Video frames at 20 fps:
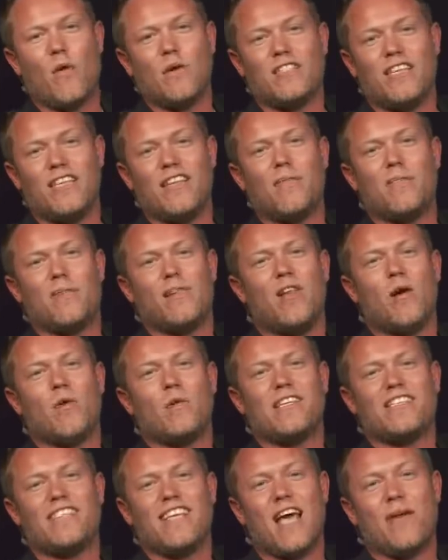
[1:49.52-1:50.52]
eating a bologna
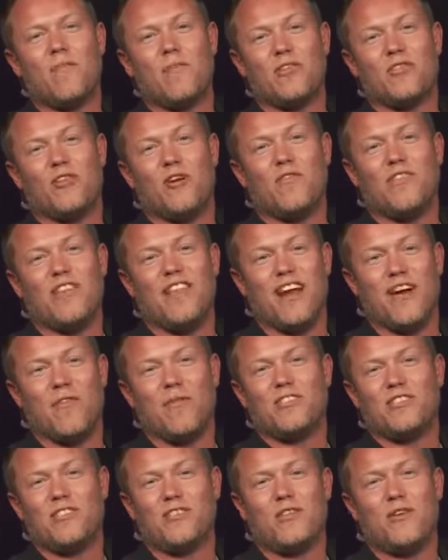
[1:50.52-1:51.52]
sandwich over there. What
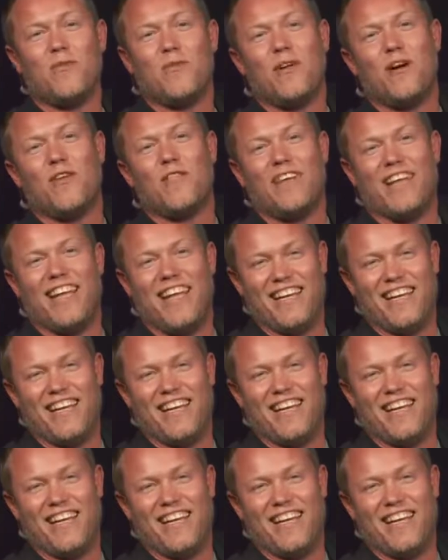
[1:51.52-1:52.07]
you doing over here?